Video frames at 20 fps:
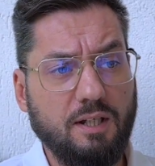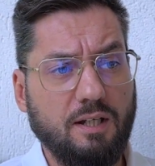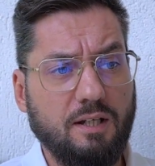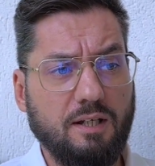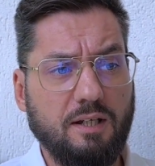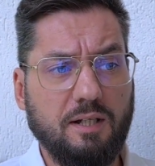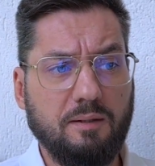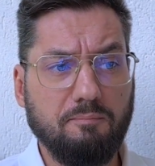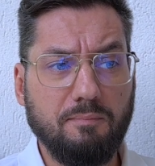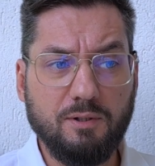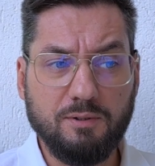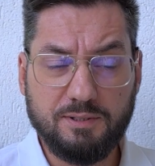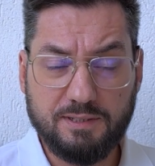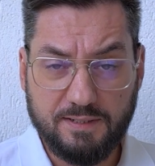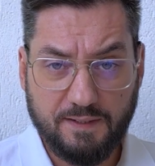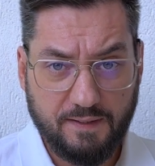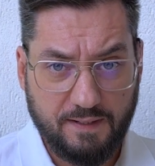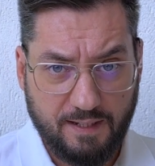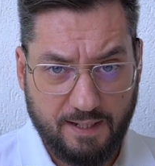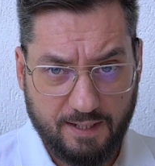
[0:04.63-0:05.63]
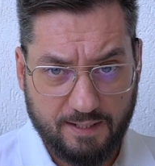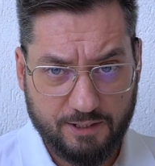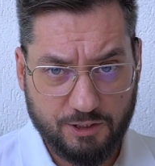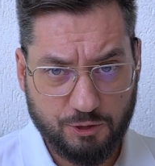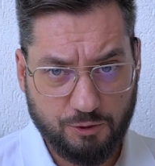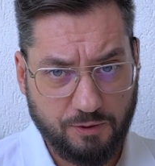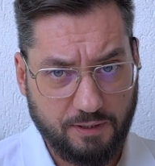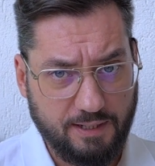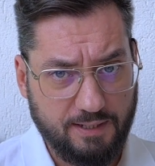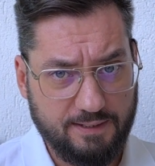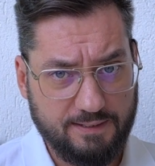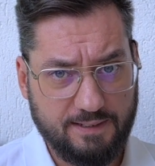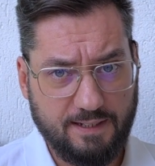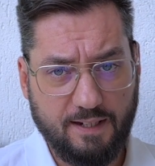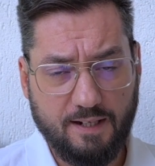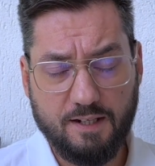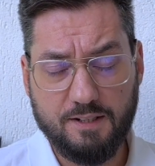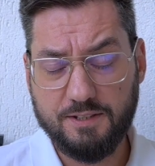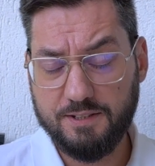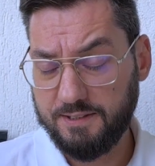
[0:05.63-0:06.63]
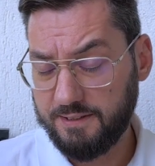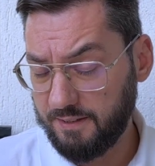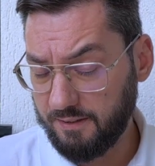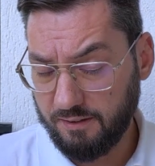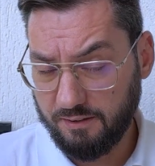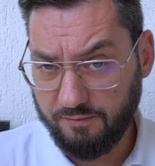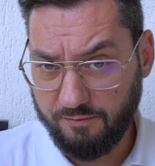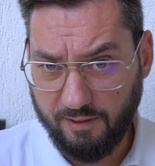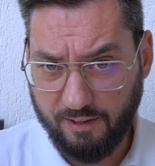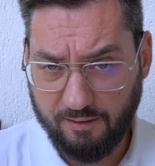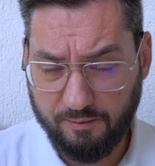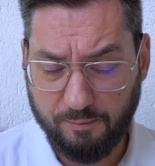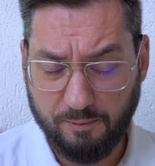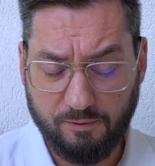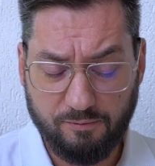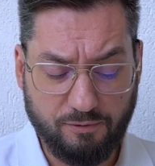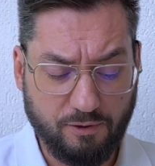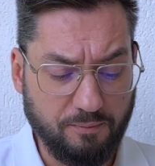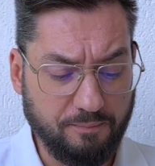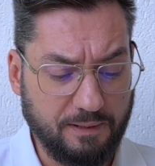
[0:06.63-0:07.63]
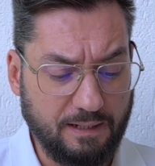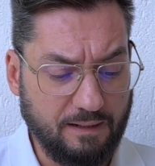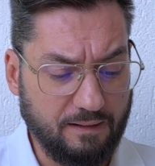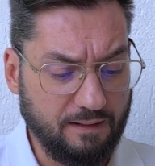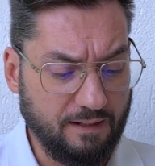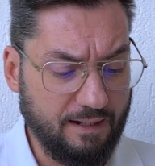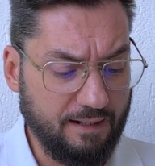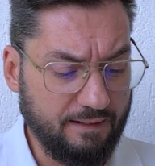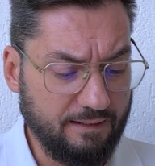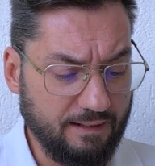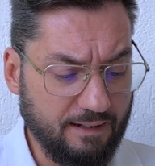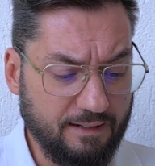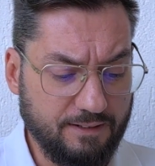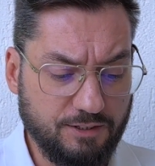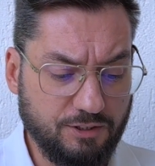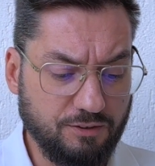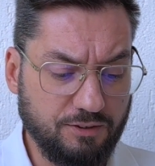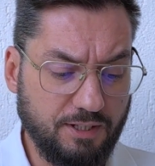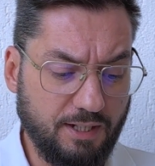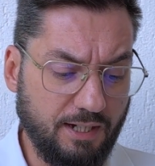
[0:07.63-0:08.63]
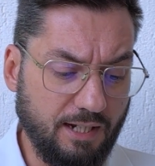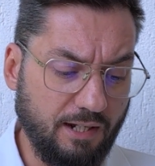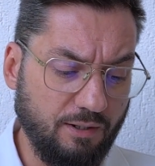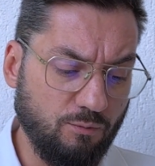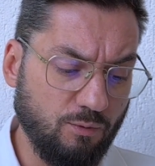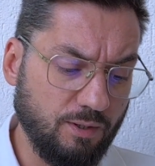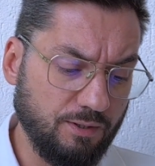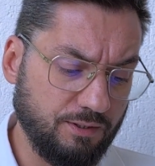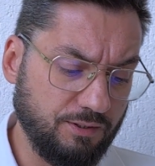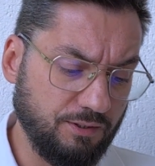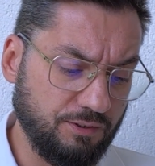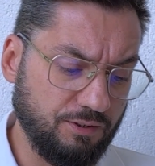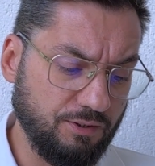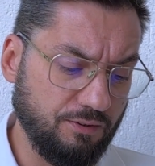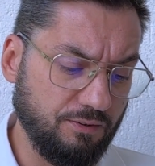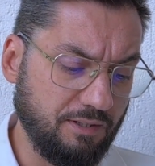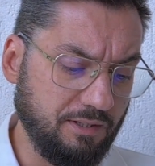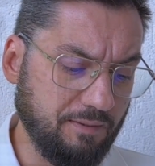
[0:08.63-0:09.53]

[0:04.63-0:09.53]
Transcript: most of the extrays that are still available from Guerlain, and today I want to talk